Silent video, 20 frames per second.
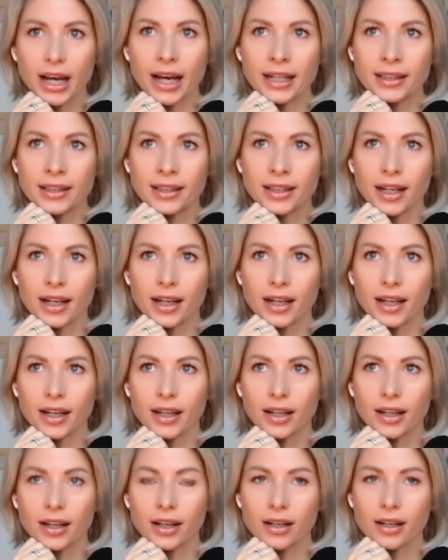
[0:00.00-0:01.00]
And
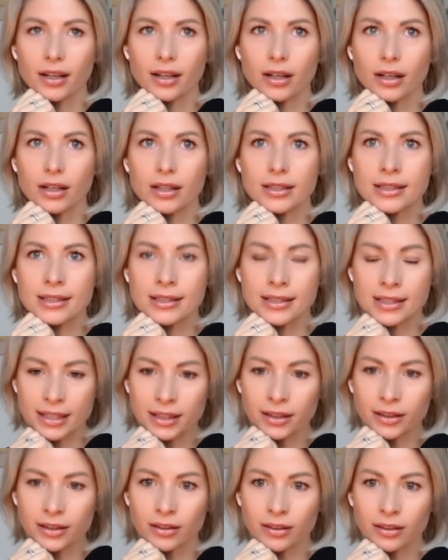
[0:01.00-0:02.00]

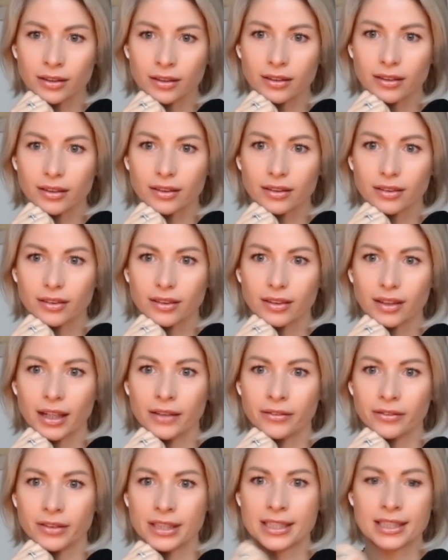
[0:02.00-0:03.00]
still,
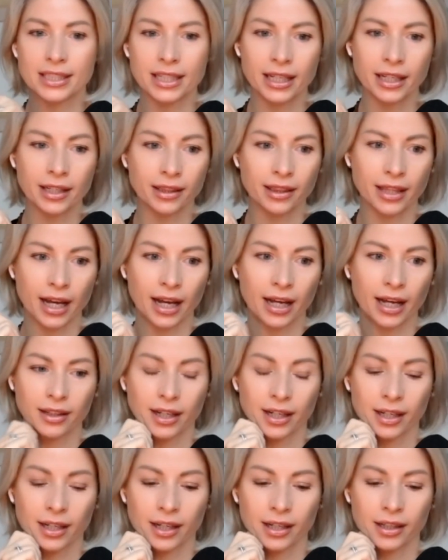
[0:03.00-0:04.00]
even seeing that,
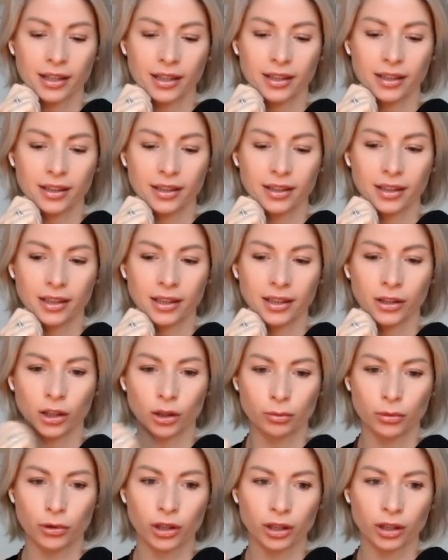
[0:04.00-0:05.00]
and in
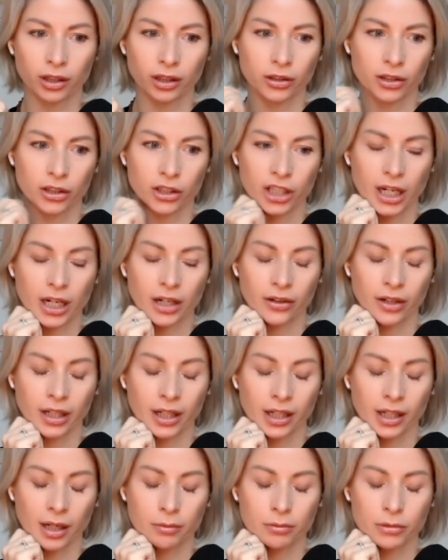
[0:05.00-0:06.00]
your book, you're
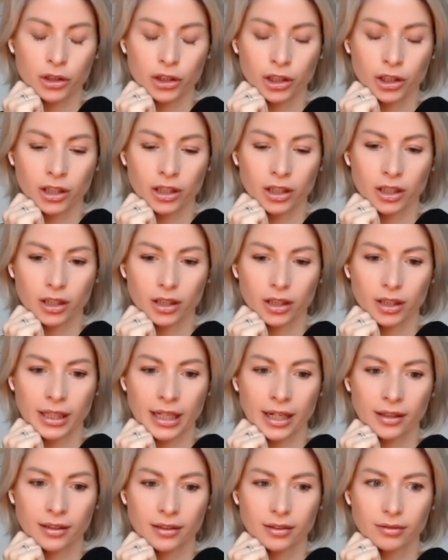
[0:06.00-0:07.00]
sharing, and I'm sure
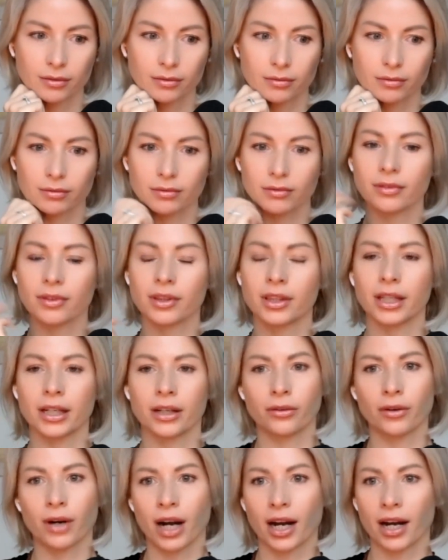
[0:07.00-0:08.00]
that
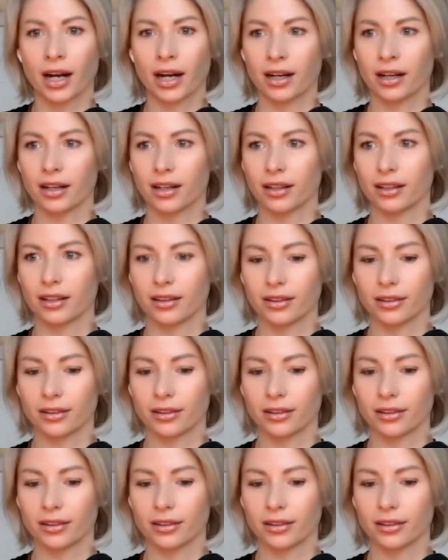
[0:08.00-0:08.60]
there are